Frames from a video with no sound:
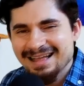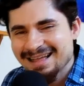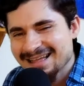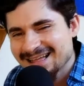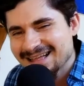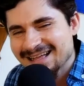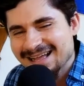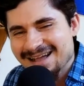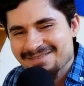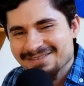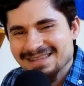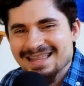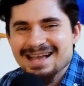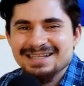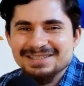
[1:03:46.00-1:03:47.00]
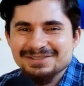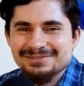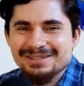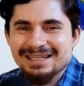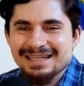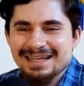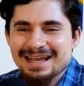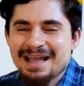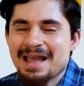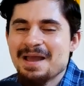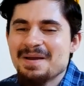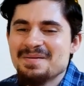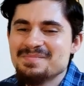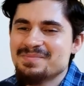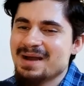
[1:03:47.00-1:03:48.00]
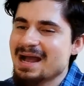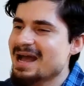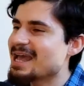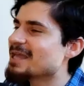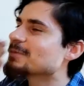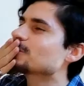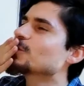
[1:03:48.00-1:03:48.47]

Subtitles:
Have a nice week. Bye.